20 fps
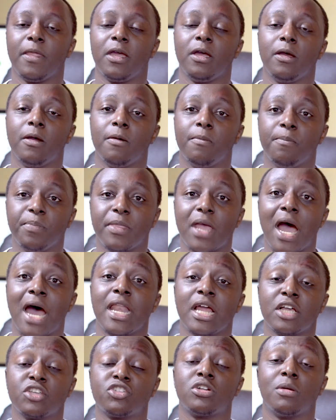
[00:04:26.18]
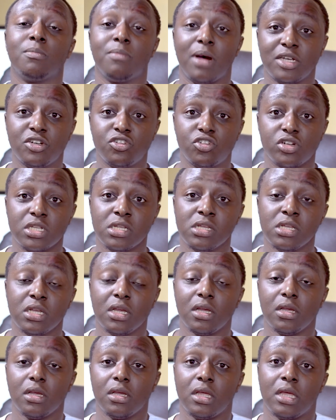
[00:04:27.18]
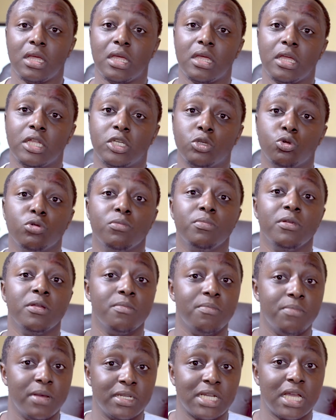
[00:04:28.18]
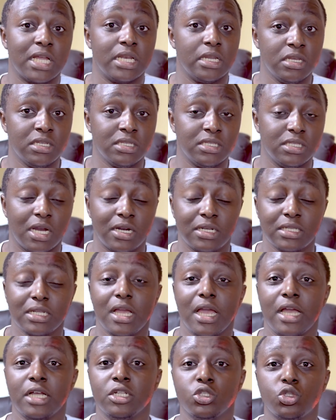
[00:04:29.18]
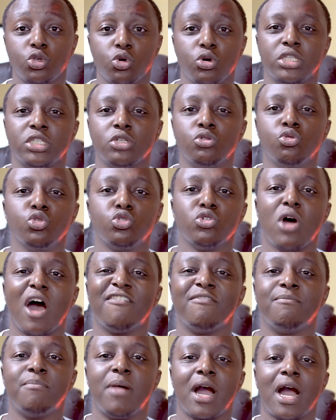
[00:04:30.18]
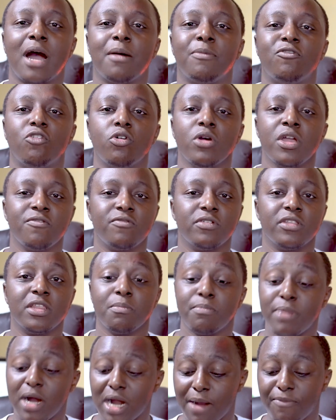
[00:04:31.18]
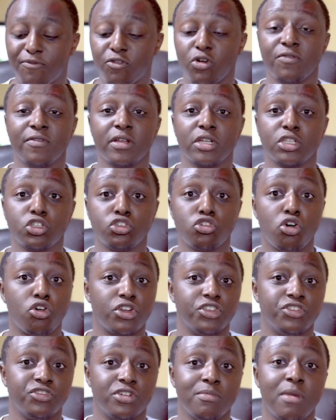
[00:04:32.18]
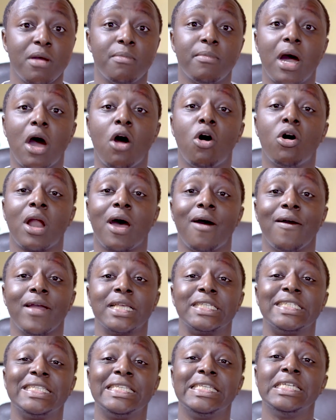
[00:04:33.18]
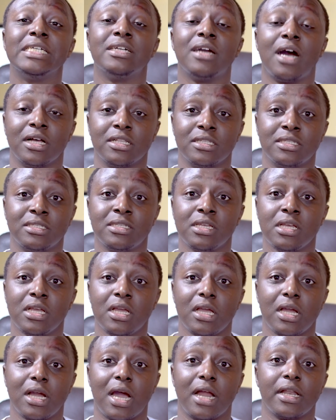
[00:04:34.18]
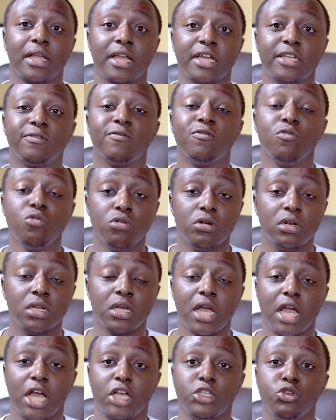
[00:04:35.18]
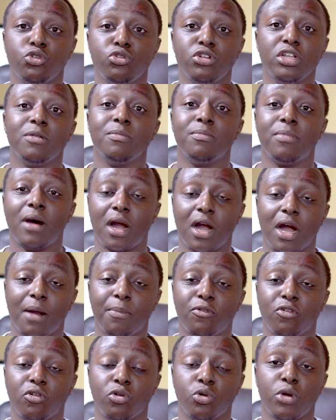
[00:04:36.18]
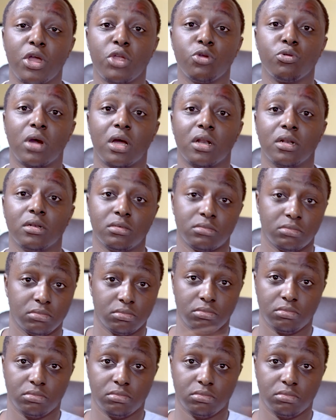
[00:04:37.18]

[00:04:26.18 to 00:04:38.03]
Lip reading: an extra battery, it will be better and easier. And so it's good to have backup for everything. Backup for even storage. Remember, all our SD cards can get full, and so you need backup on where you can